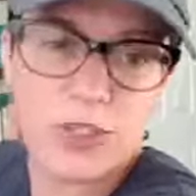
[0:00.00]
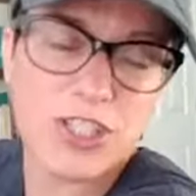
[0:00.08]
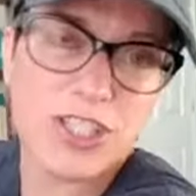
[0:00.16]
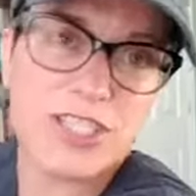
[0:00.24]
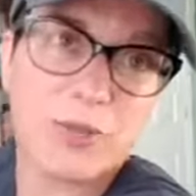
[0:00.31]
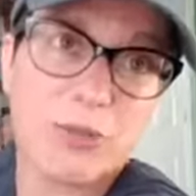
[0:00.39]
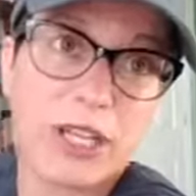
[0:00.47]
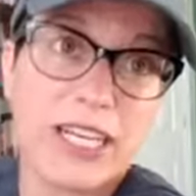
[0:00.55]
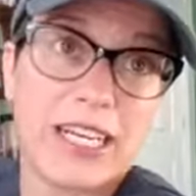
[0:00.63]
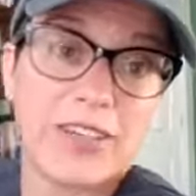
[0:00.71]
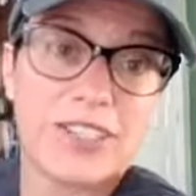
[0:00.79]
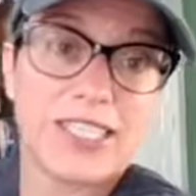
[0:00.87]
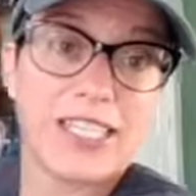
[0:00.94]
which is a
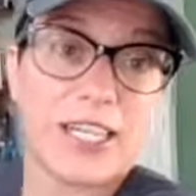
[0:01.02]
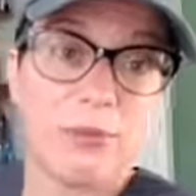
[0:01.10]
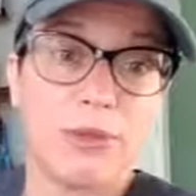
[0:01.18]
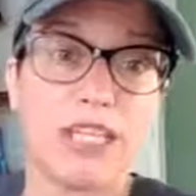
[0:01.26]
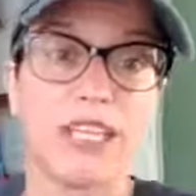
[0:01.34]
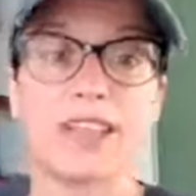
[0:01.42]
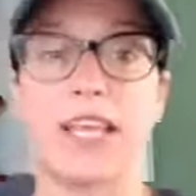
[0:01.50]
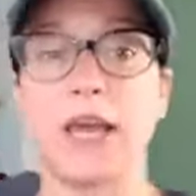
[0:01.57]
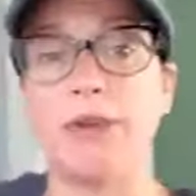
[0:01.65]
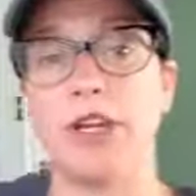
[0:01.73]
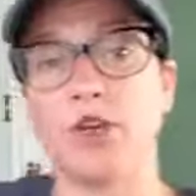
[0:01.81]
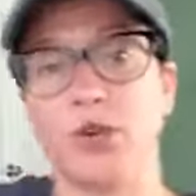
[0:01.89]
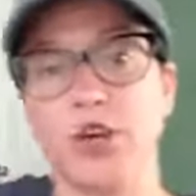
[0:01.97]
blend of cinnamon,
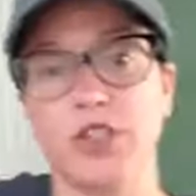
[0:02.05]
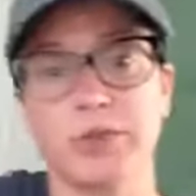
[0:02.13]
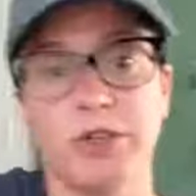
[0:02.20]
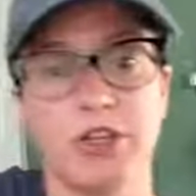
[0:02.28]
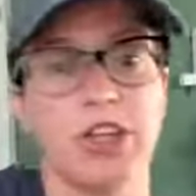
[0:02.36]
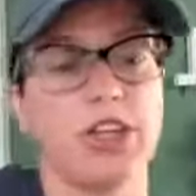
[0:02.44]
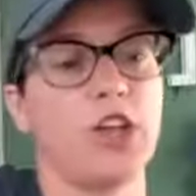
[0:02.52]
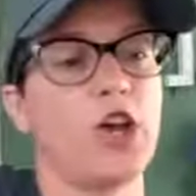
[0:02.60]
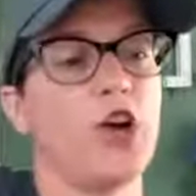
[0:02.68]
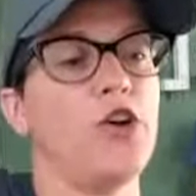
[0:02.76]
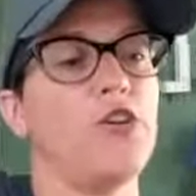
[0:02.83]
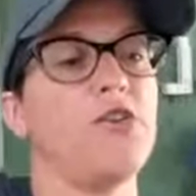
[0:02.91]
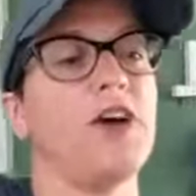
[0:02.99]
lemon, rosemary,
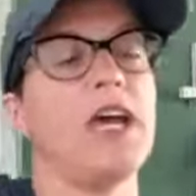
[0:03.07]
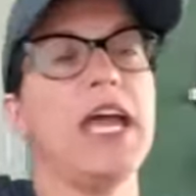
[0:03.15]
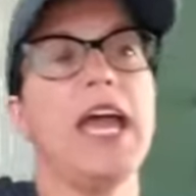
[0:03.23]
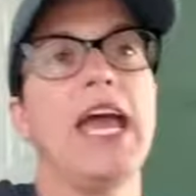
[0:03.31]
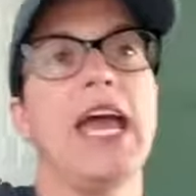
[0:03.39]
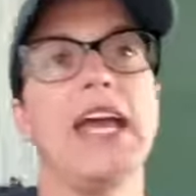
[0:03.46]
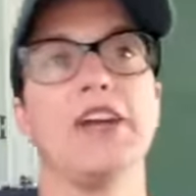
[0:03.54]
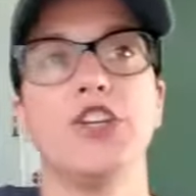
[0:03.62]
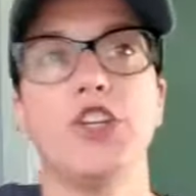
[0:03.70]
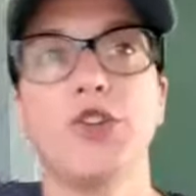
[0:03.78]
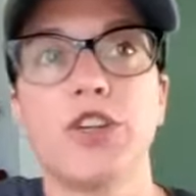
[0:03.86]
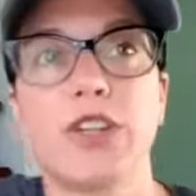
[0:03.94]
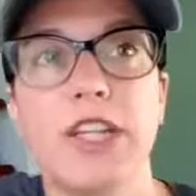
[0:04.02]
clove, and
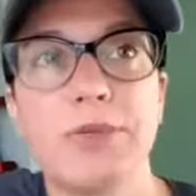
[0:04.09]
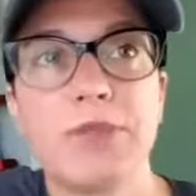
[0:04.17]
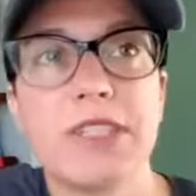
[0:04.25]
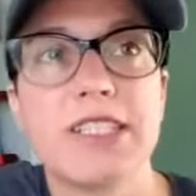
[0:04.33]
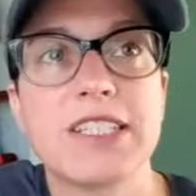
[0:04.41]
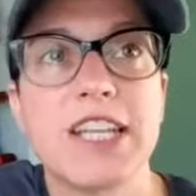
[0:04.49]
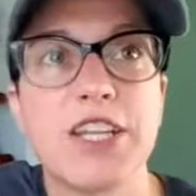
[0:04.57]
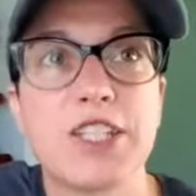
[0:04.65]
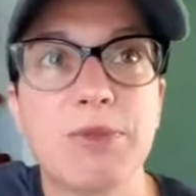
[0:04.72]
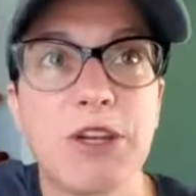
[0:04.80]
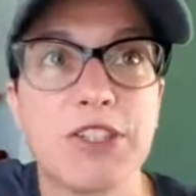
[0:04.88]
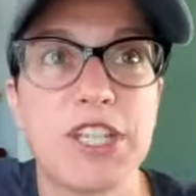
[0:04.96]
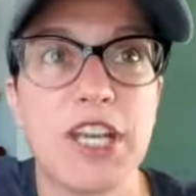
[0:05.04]
eucalyptus, and it
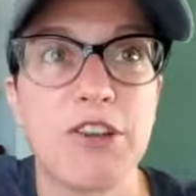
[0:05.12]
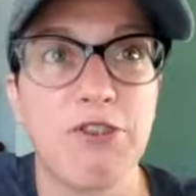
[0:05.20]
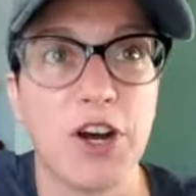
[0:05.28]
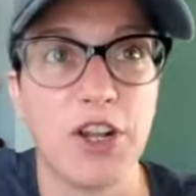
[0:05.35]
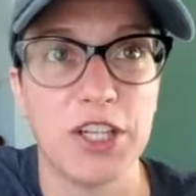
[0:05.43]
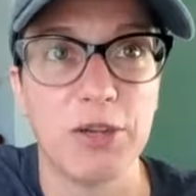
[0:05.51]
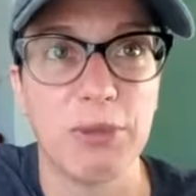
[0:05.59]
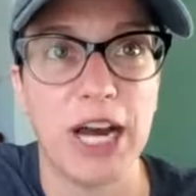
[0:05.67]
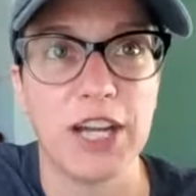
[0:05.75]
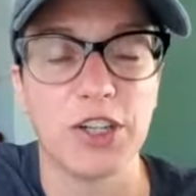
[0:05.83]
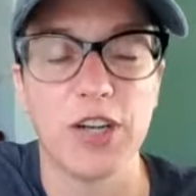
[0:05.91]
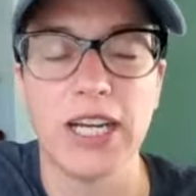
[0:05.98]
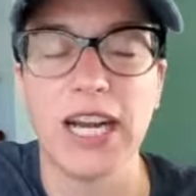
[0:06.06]
smells like fall in a
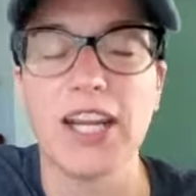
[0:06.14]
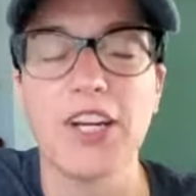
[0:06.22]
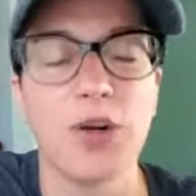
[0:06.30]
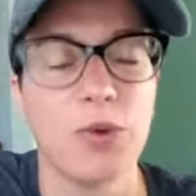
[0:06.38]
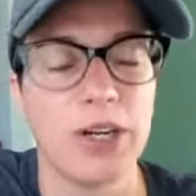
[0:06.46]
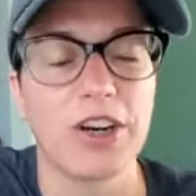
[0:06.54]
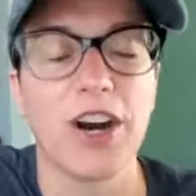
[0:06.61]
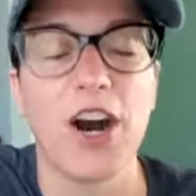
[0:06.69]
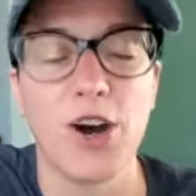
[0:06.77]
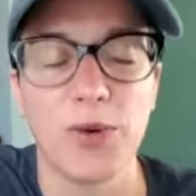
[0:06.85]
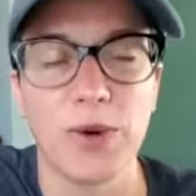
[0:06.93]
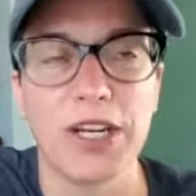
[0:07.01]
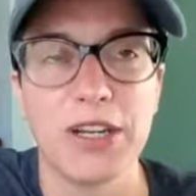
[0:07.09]
bottle, and I know we are
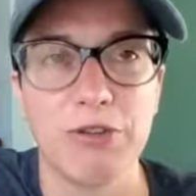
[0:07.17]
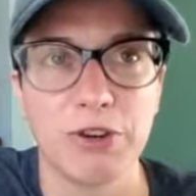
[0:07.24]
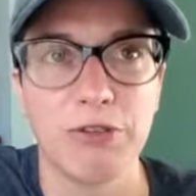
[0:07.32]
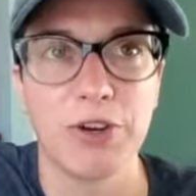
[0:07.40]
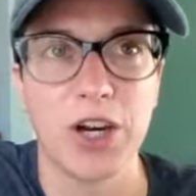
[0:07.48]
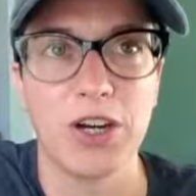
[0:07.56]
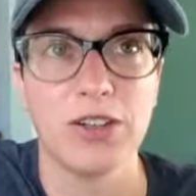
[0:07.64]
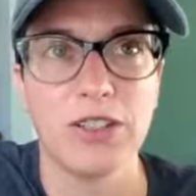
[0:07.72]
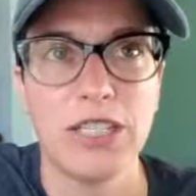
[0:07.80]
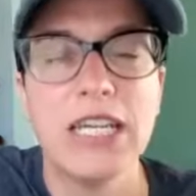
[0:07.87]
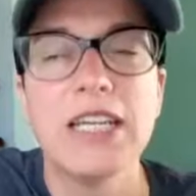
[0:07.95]
all ready for fall.